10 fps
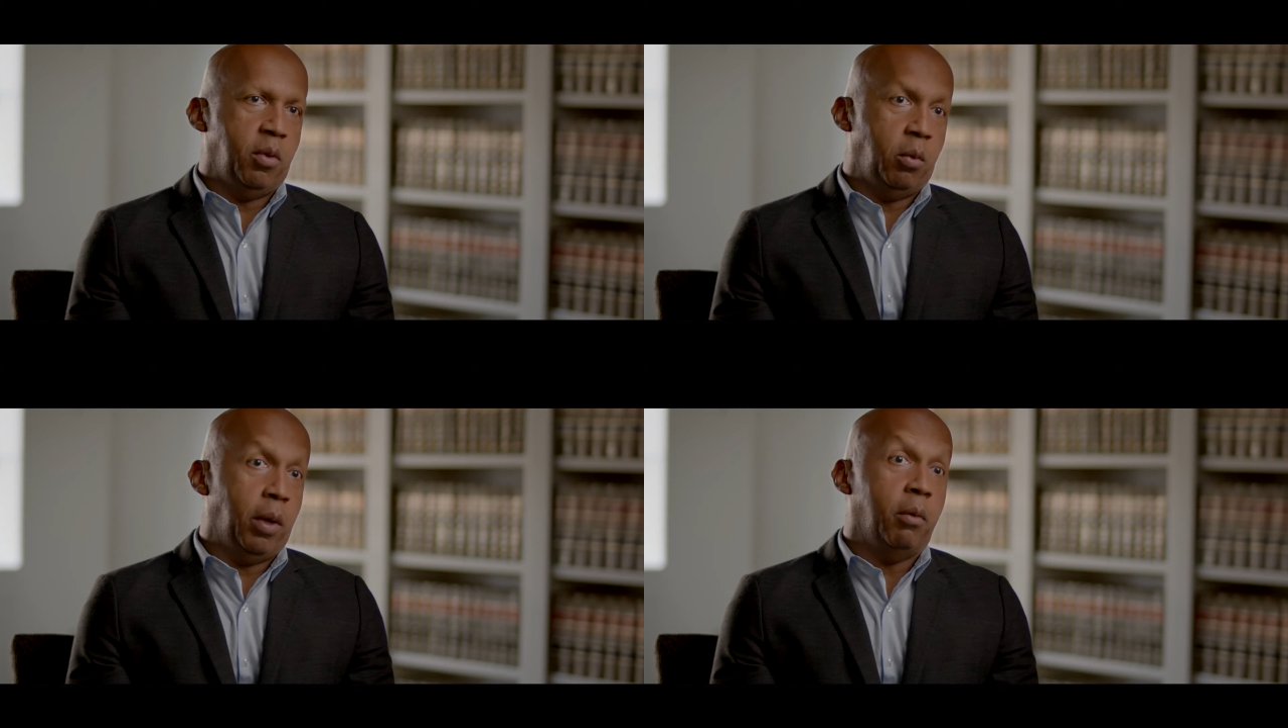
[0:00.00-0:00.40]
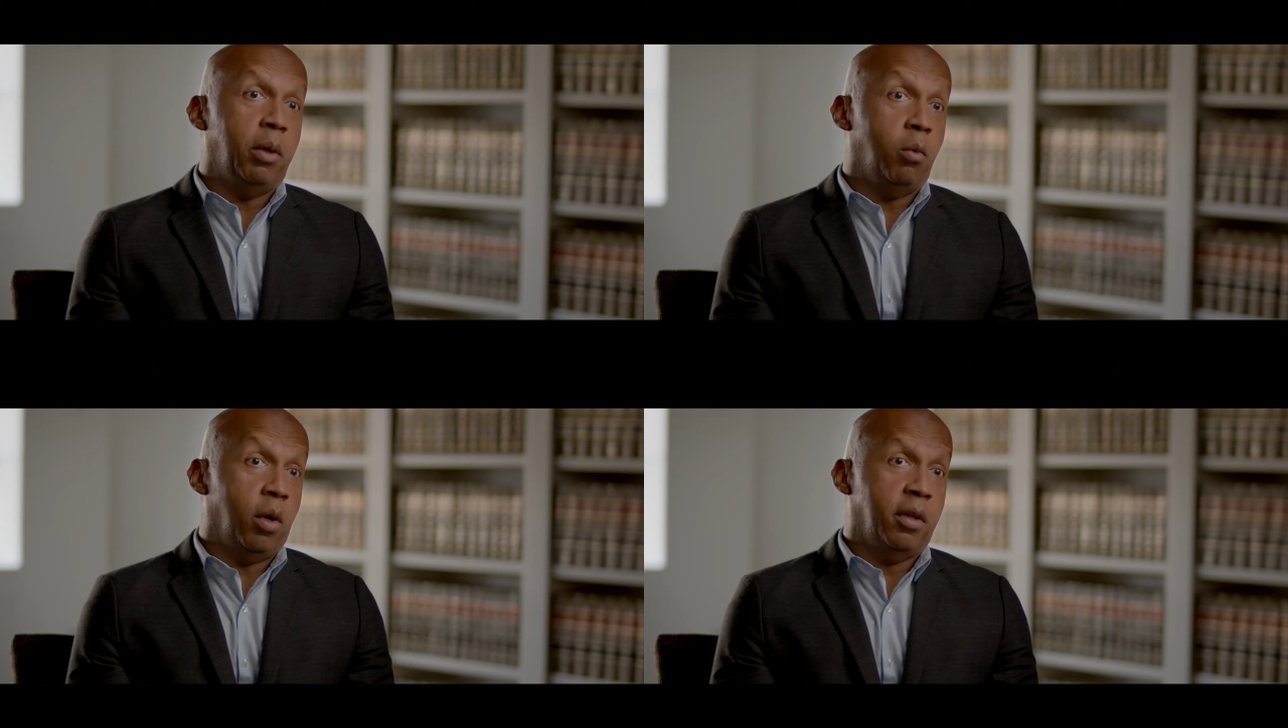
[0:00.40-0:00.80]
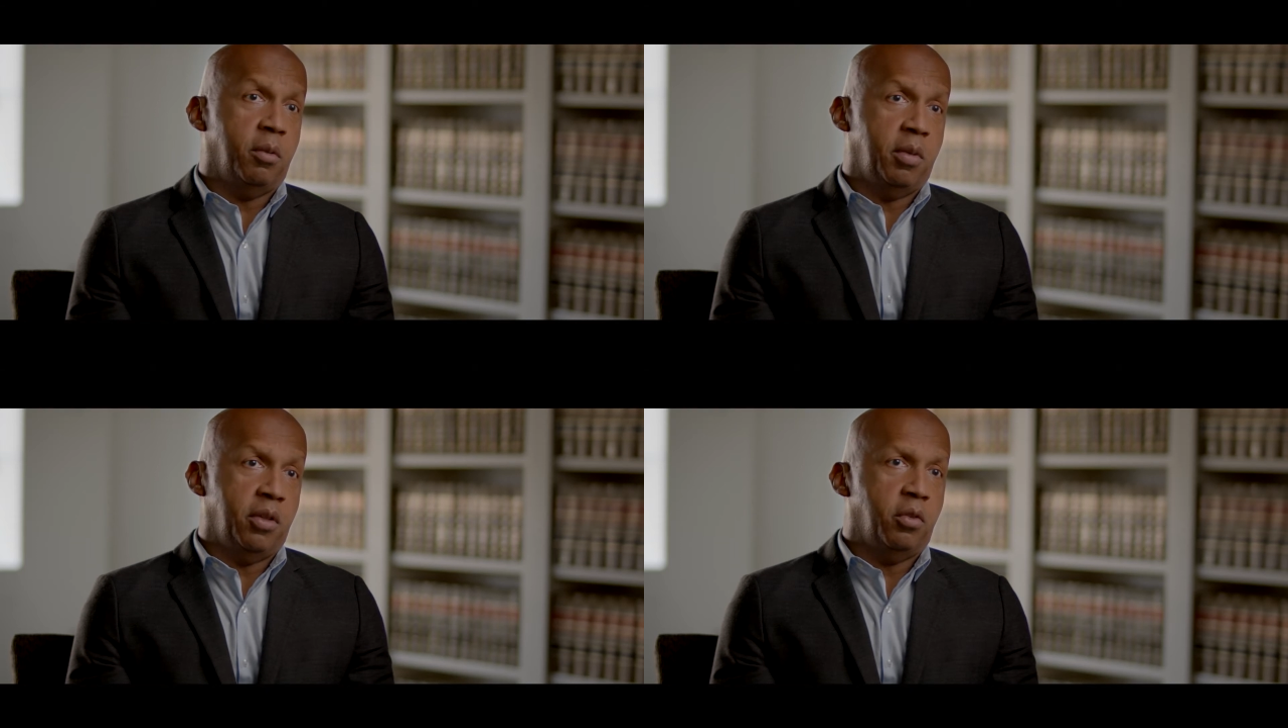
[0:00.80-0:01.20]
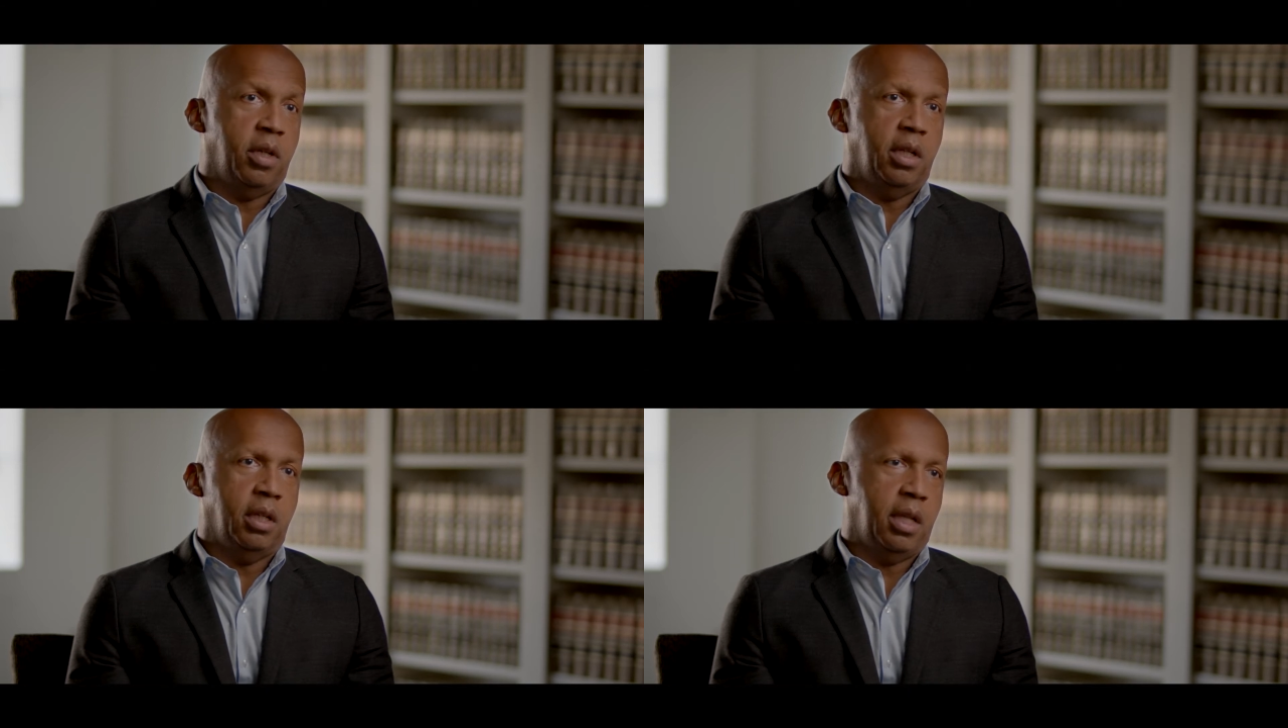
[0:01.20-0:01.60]
the way we want to be
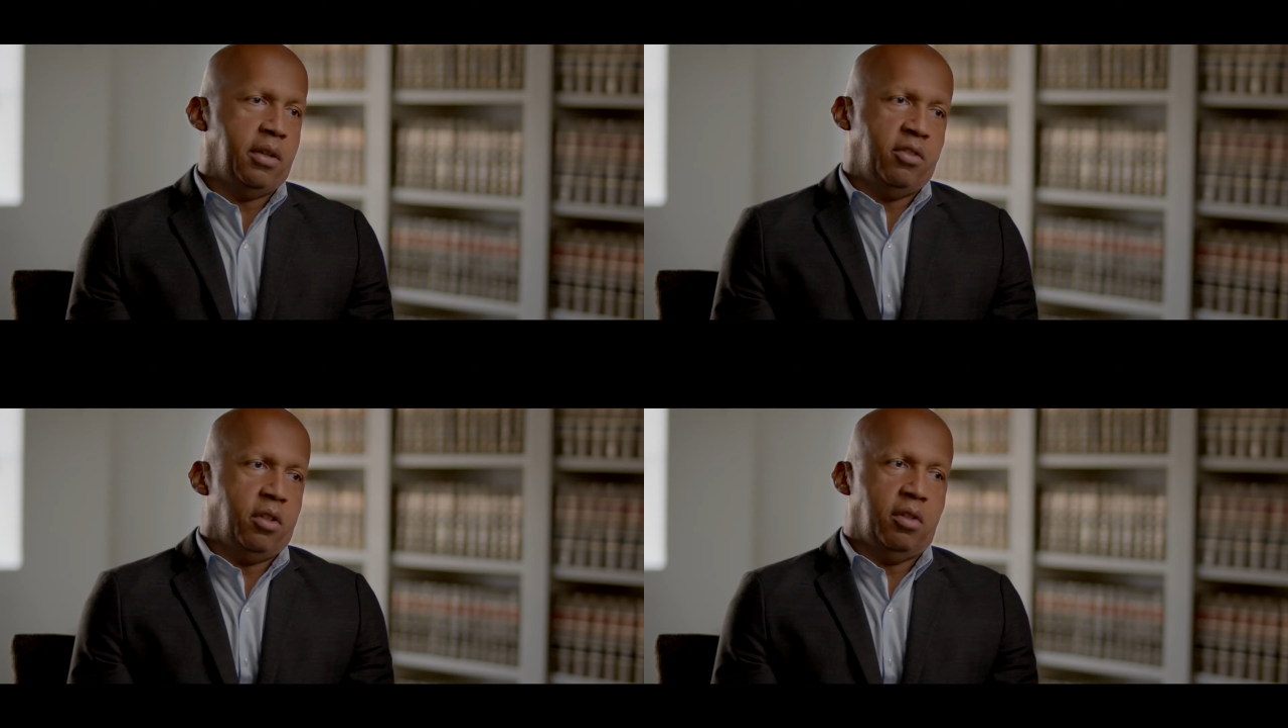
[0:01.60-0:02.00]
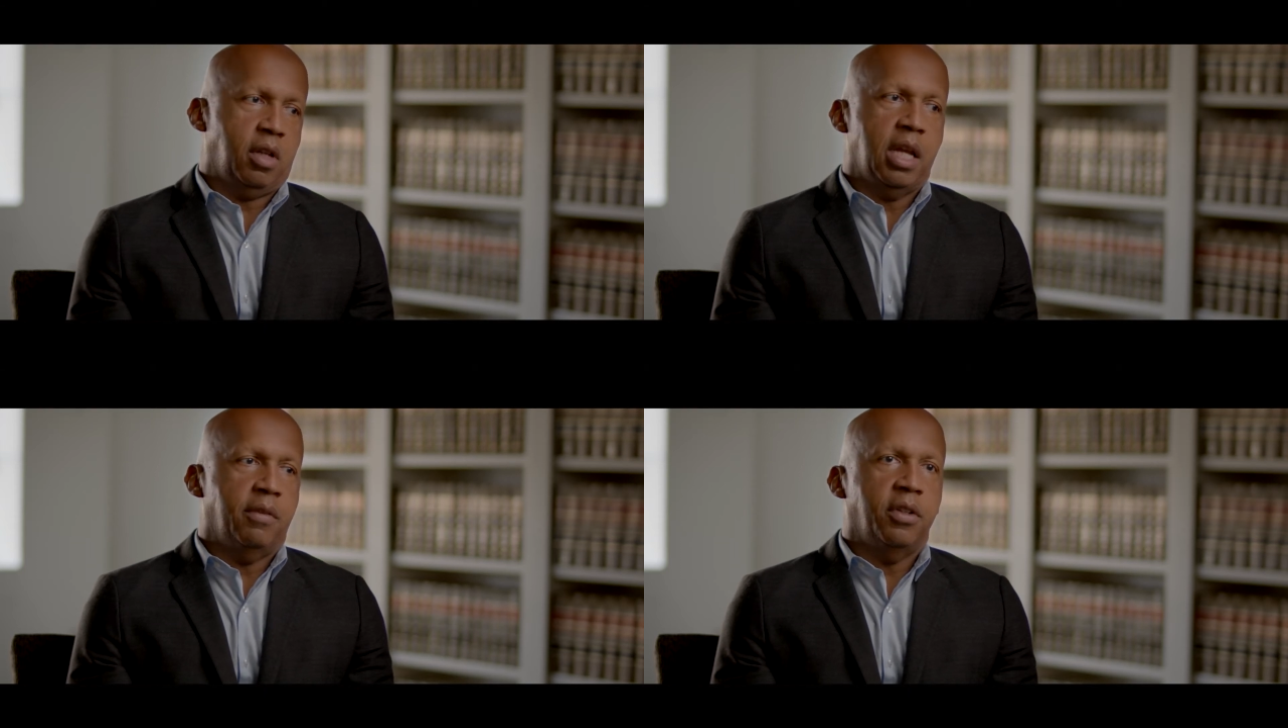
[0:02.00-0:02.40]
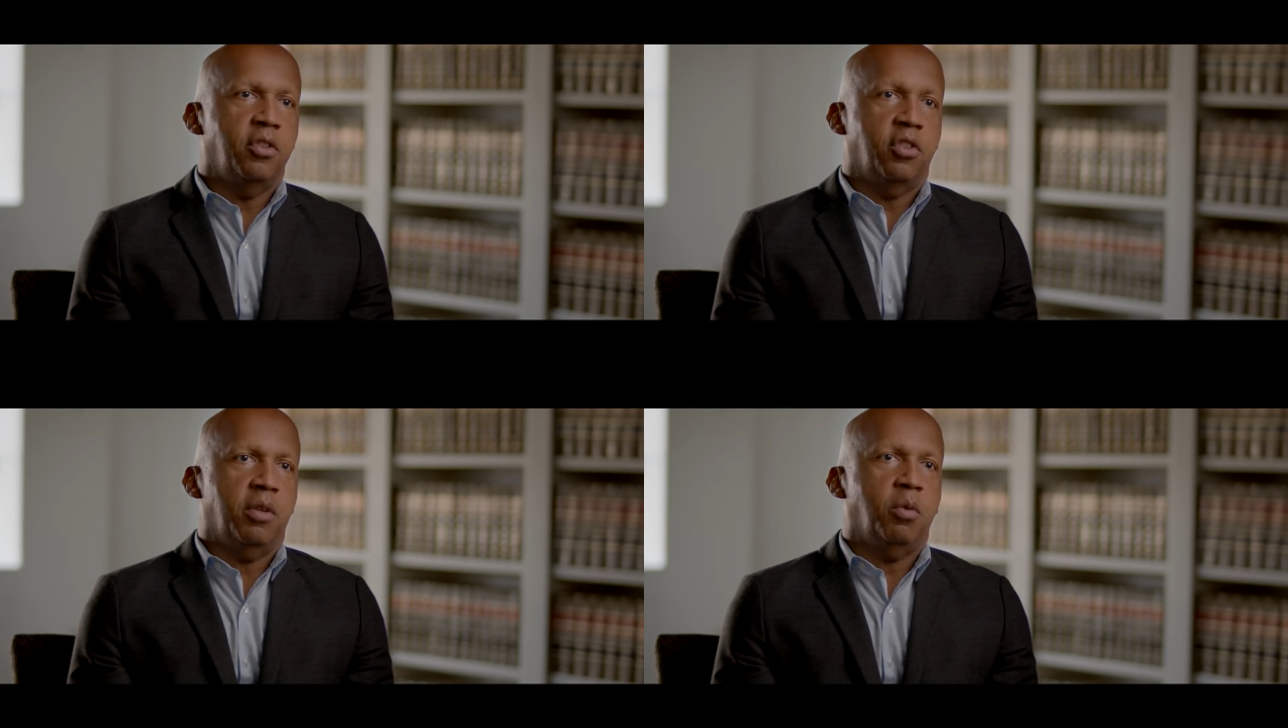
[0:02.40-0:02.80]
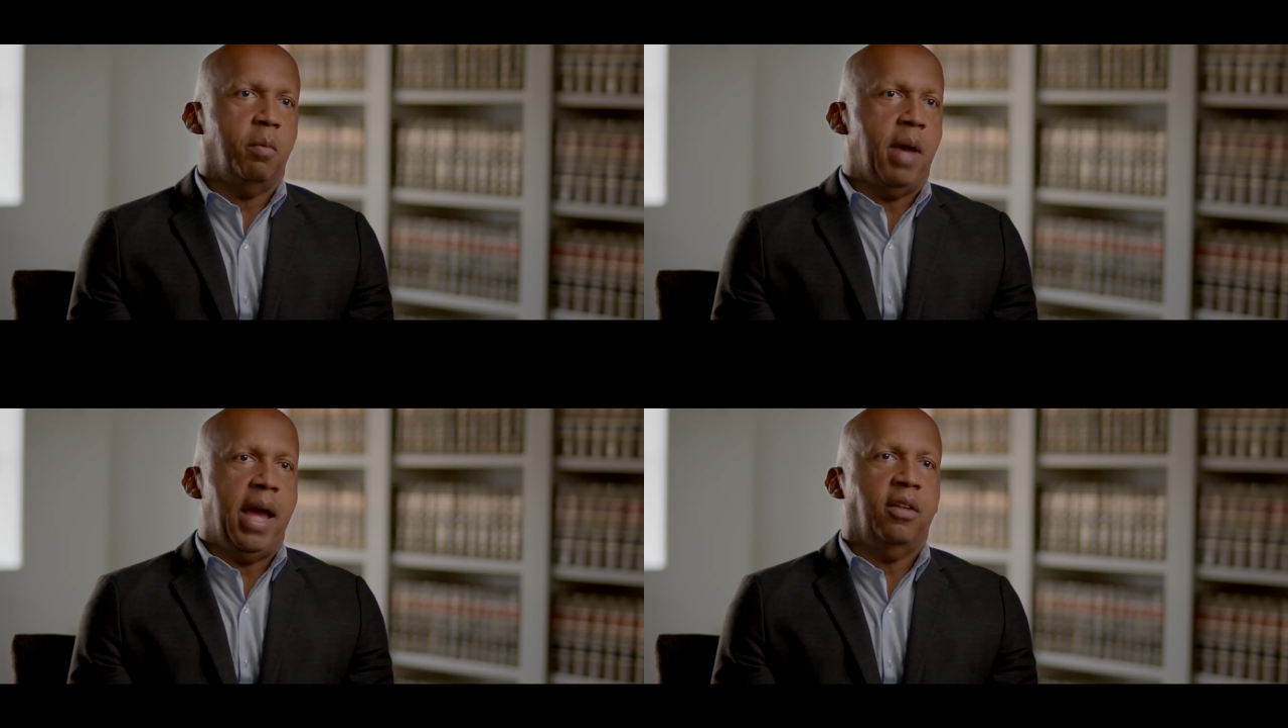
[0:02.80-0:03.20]
treated. That's just kind of a general
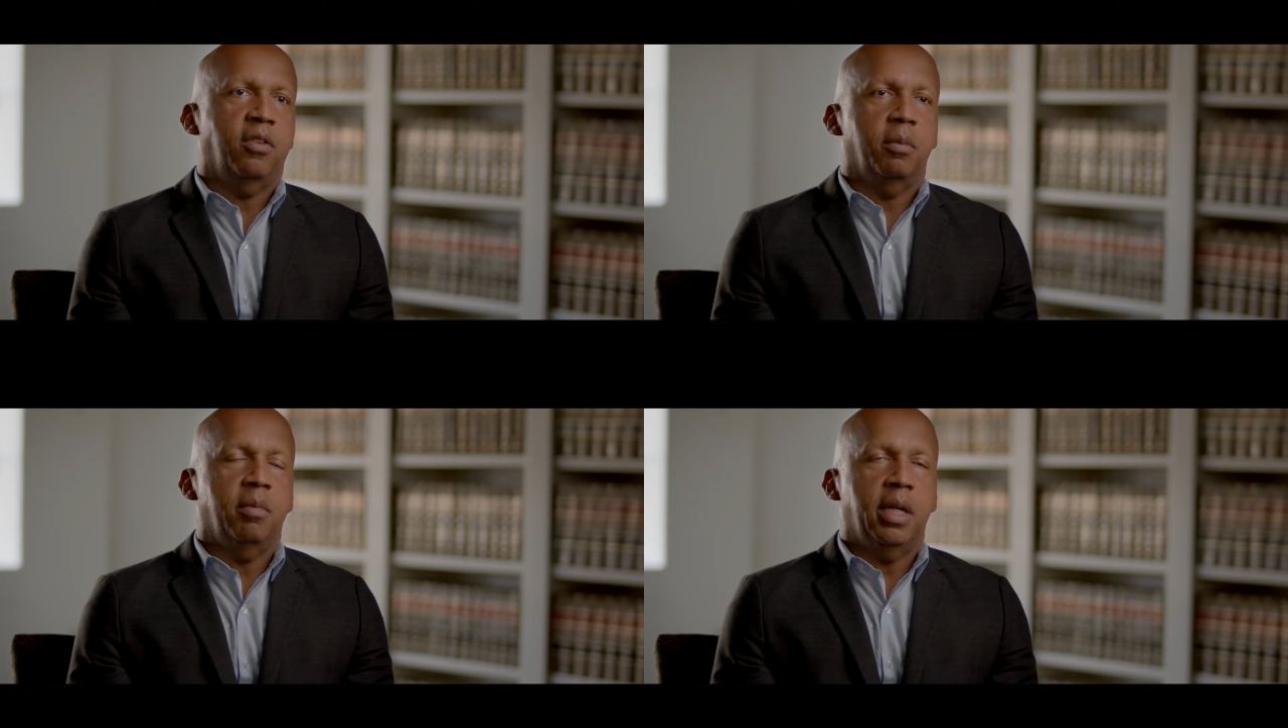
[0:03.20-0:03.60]
maxim,